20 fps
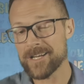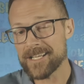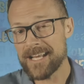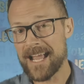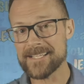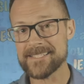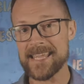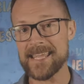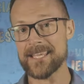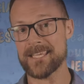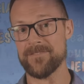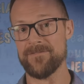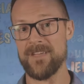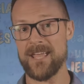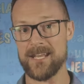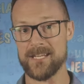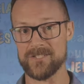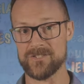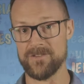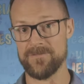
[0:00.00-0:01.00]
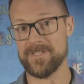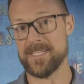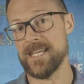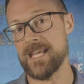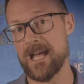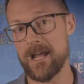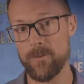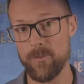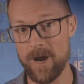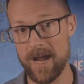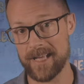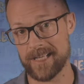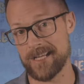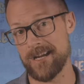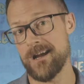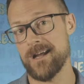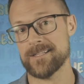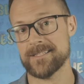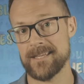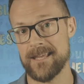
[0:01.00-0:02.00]
can I take advantage of DIY
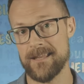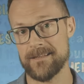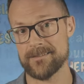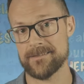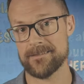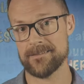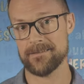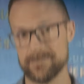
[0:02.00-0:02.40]
content?